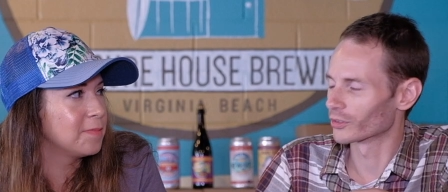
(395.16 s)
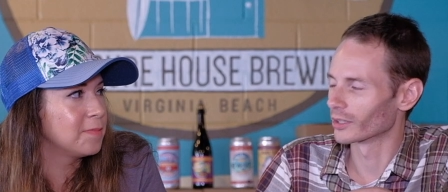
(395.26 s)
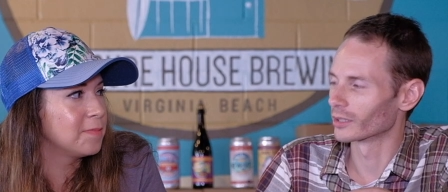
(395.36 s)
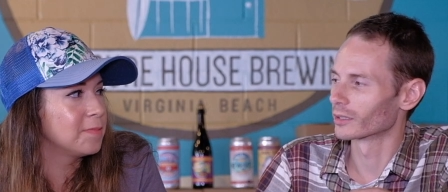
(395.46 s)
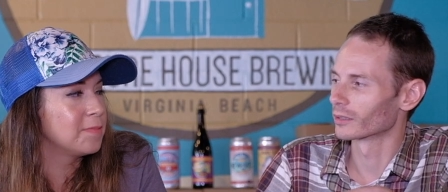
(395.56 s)

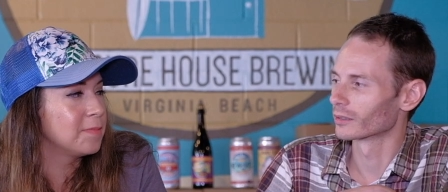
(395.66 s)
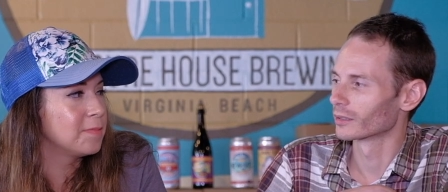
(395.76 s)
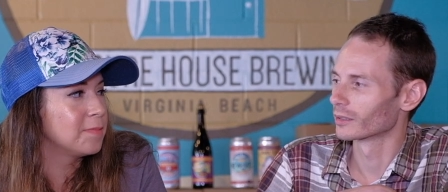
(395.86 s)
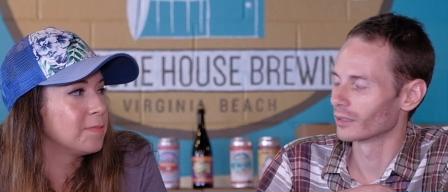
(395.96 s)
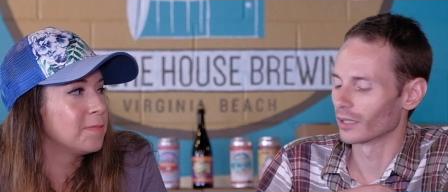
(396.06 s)
Speaker 1: ton.
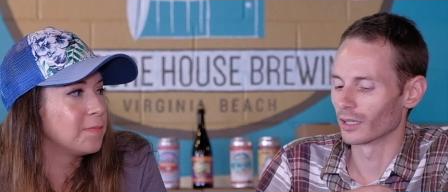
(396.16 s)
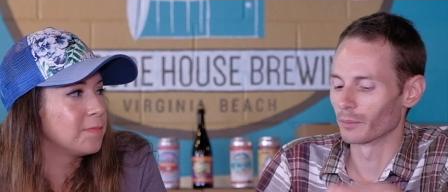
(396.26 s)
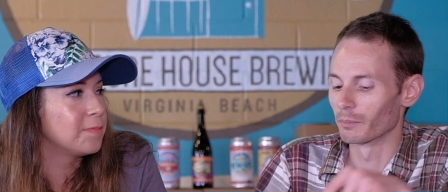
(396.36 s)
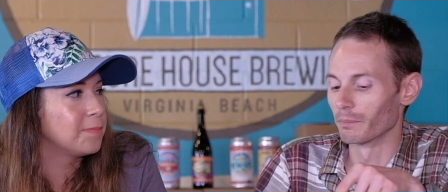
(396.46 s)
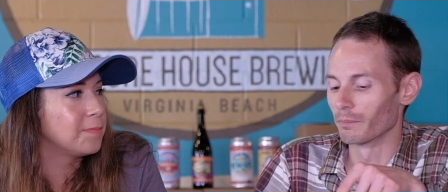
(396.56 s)

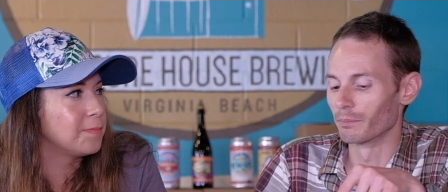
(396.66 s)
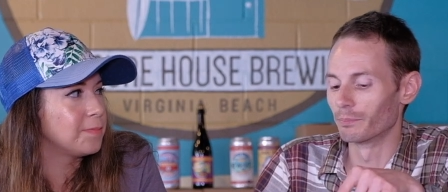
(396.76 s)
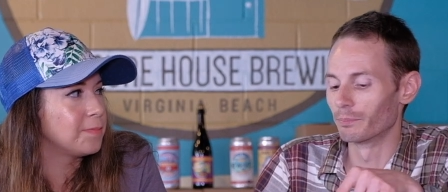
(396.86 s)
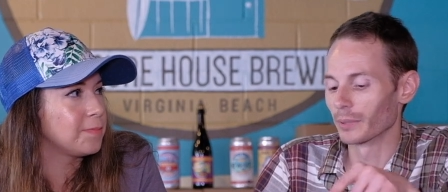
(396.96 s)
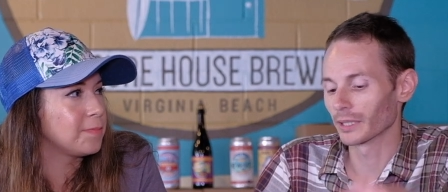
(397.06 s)
Um,
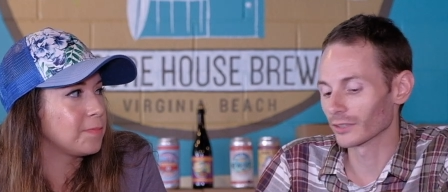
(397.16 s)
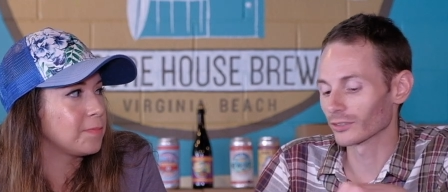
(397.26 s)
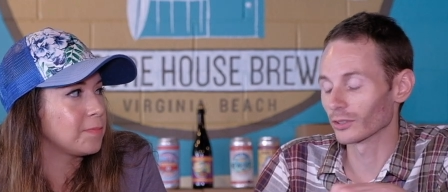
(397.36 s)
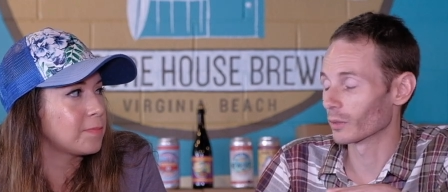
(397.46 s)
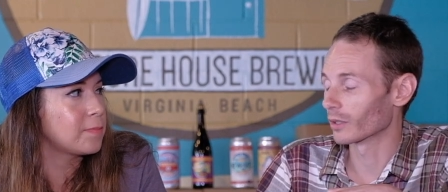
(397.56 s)
but it's
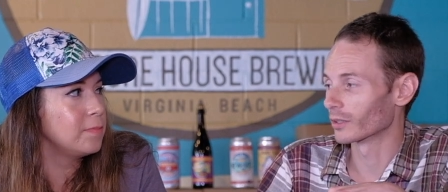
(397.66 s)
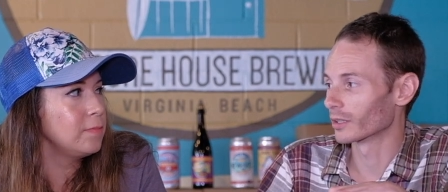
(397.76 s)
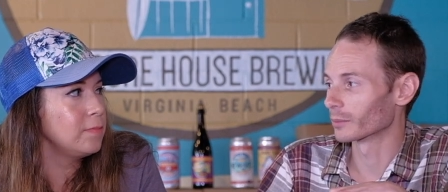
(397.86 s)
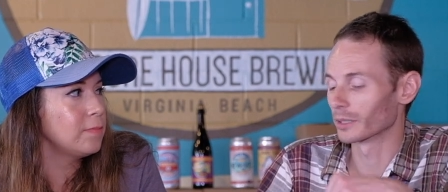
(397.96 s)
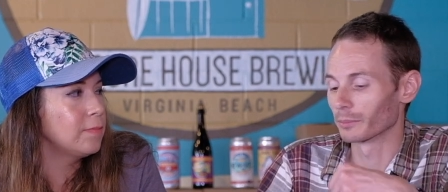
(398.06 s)
so well
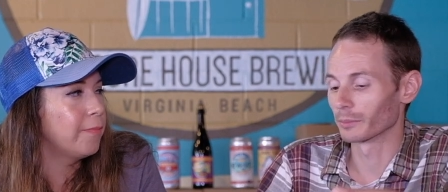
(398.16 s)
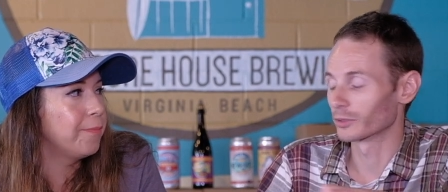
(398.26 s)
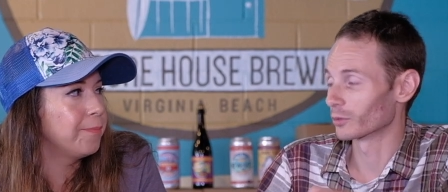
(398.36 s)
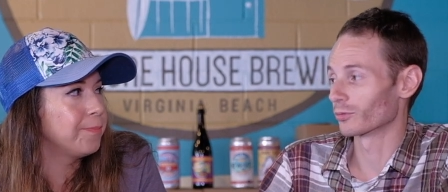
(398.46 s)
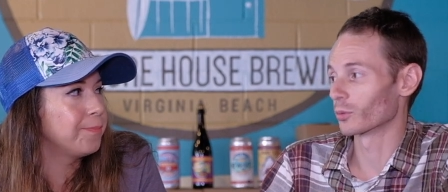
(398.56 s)
done, I'm going to bump
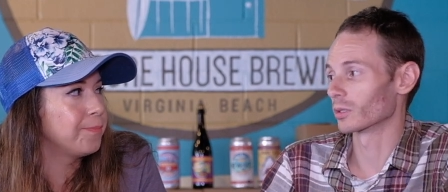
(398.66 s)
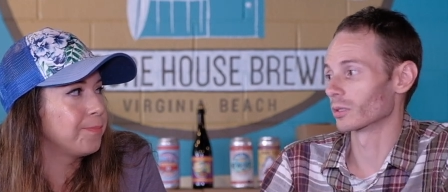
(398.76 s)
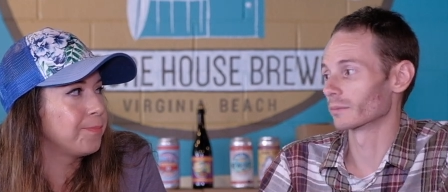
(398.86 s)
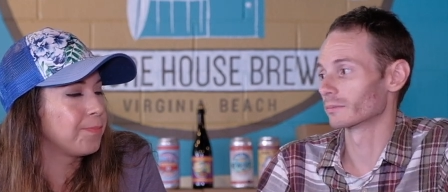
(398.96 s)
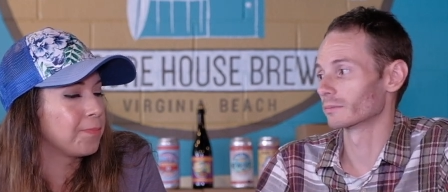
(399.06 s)
it to a
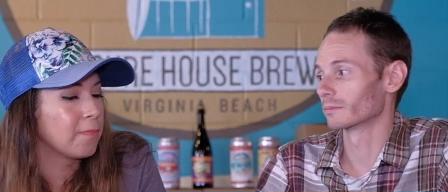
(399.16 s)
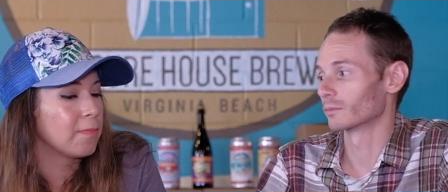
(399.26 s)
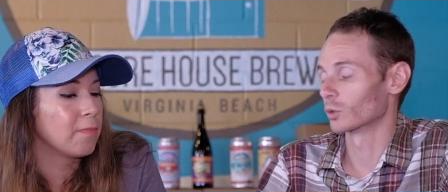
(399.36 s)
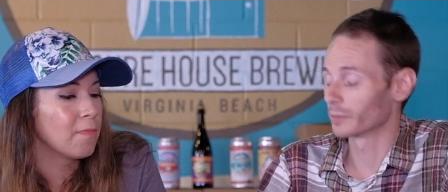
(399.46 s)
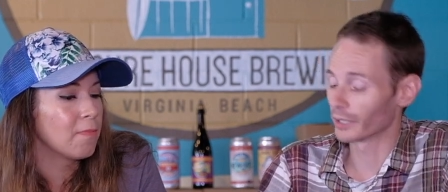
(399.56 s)
four.
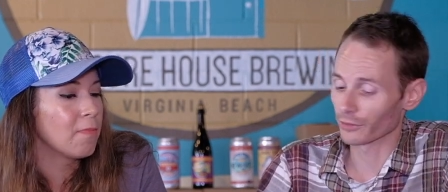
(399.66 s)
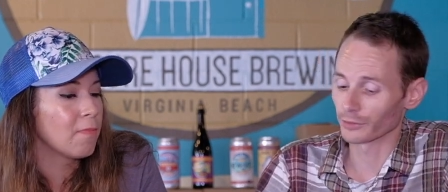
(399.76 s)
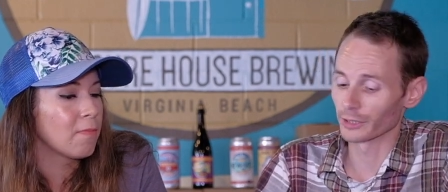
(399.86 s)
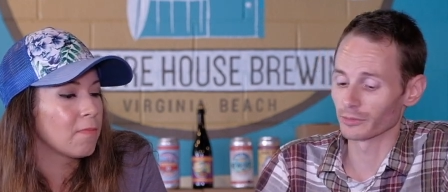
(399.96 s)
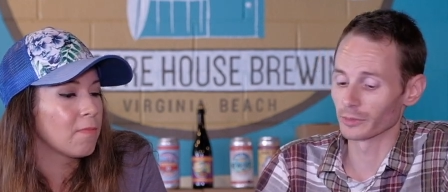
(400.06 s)
Would have been a
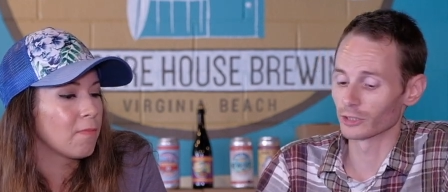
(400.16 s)
three for me